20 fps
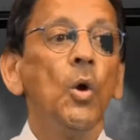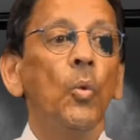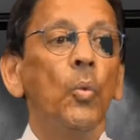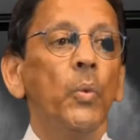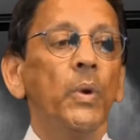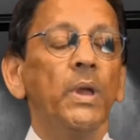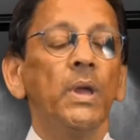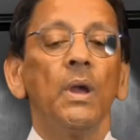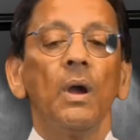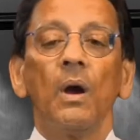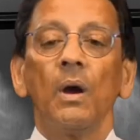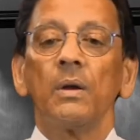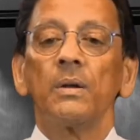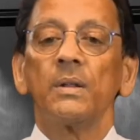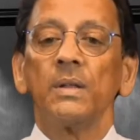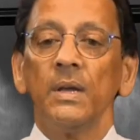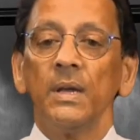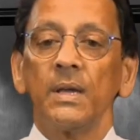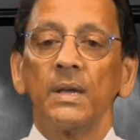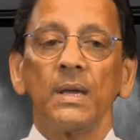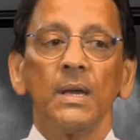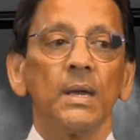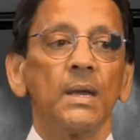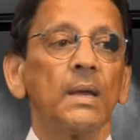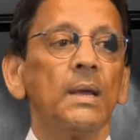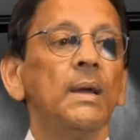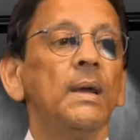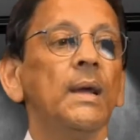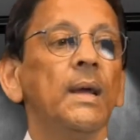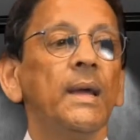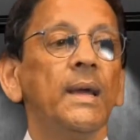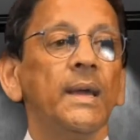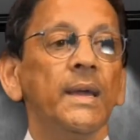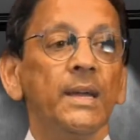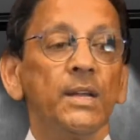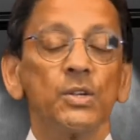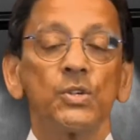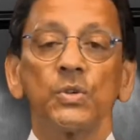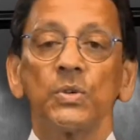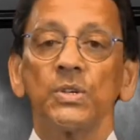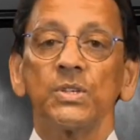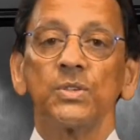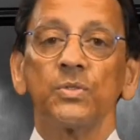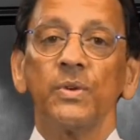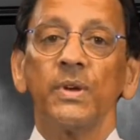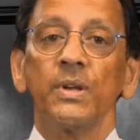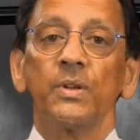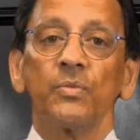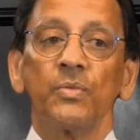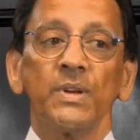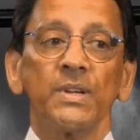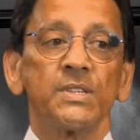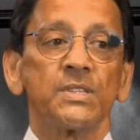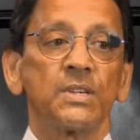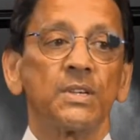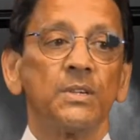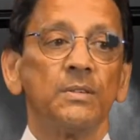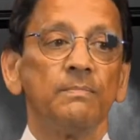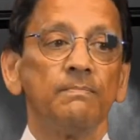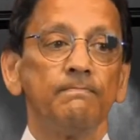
we are taking interest rate risk.